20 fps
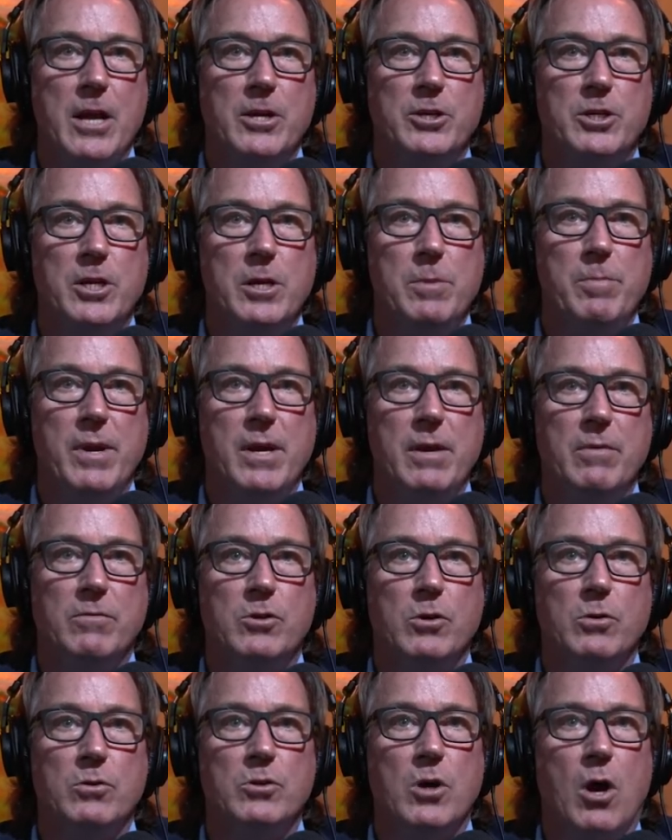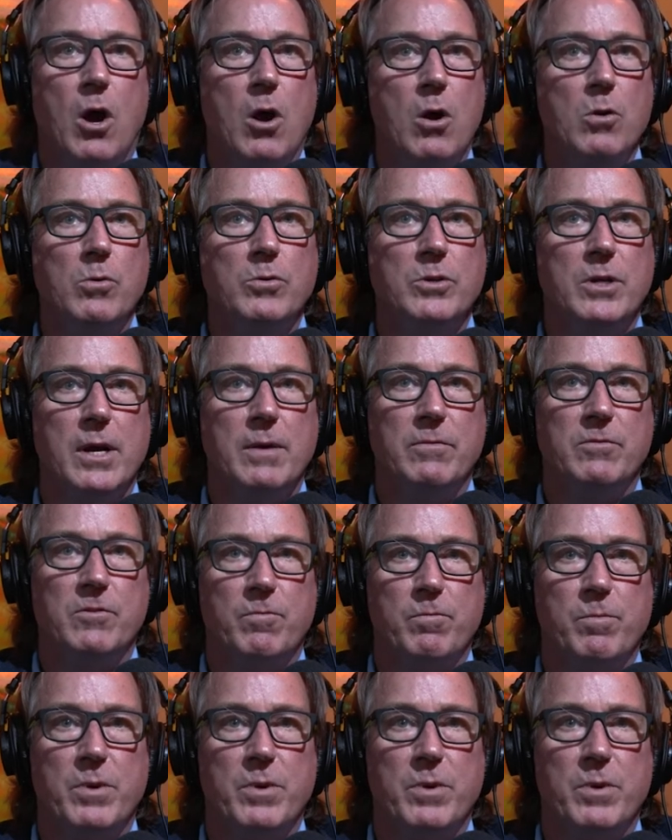HTB serves all types of